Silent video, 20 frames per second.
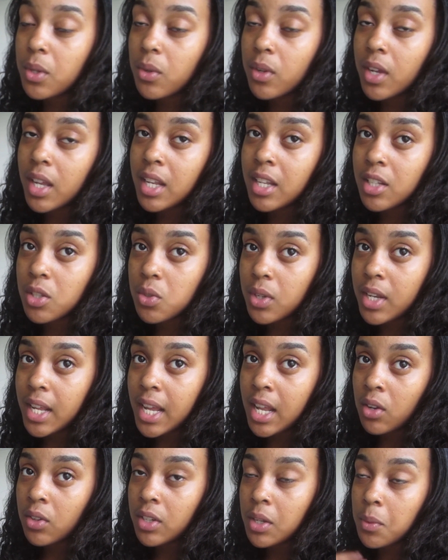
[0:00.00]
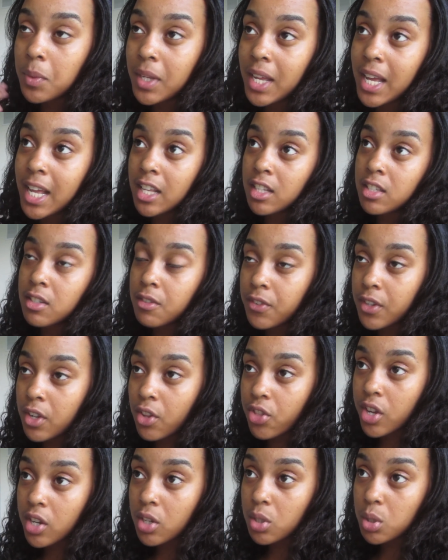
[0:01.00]
don't get a tornado, then we got a severe
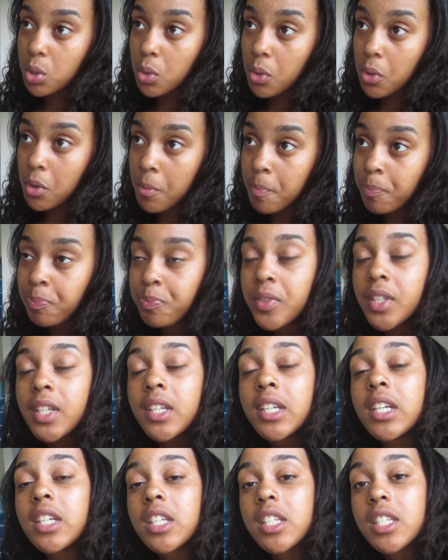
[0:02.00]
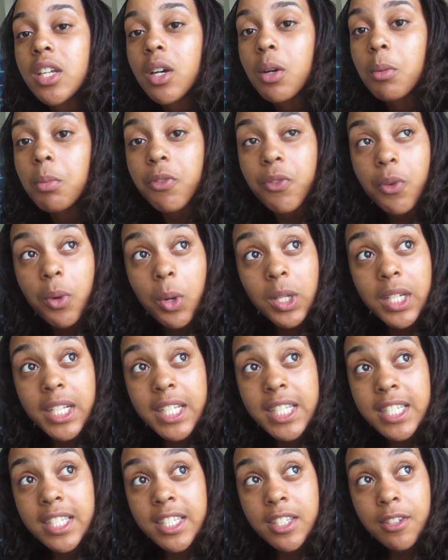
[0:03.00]
thunderstorm. So before
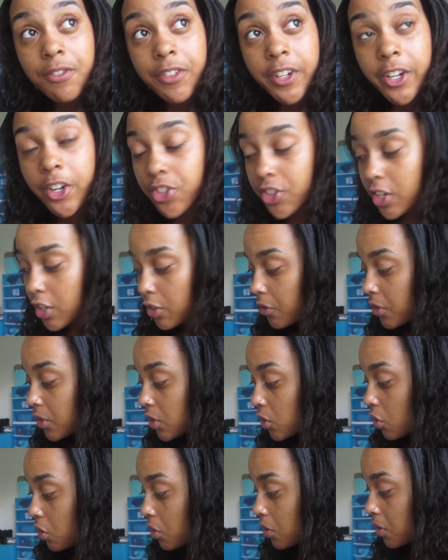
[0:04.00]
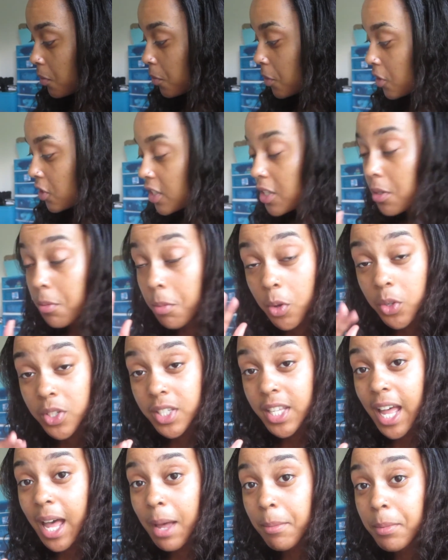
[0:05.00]
this severe thunderstorm, which is supposed
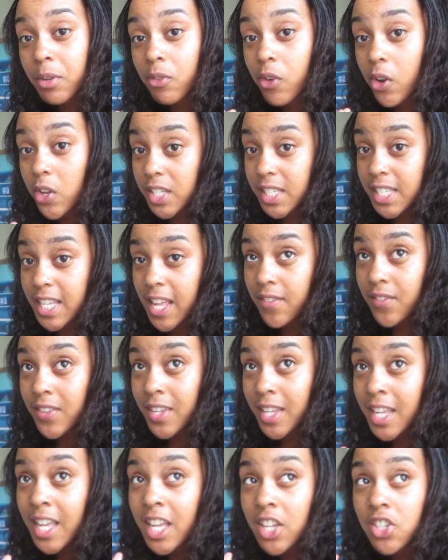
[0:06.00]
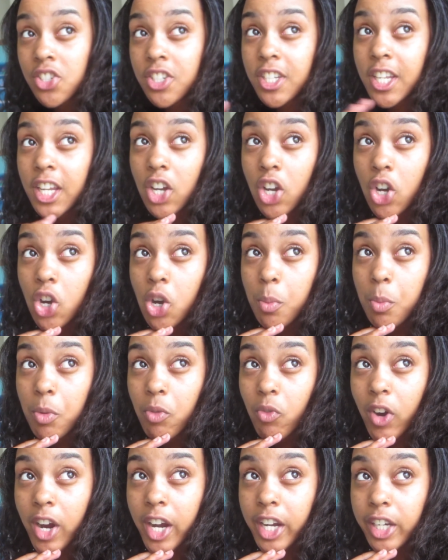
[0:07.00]
to happen around seven, she get home
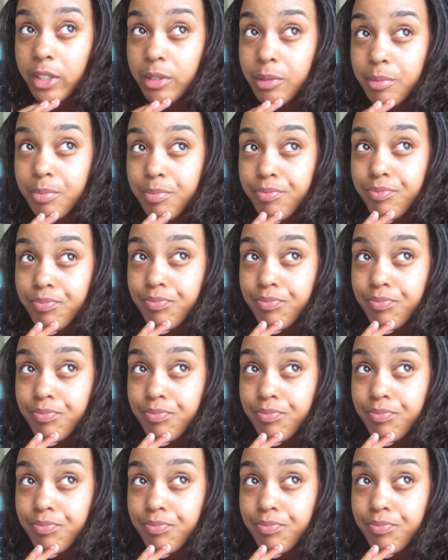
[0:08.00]
around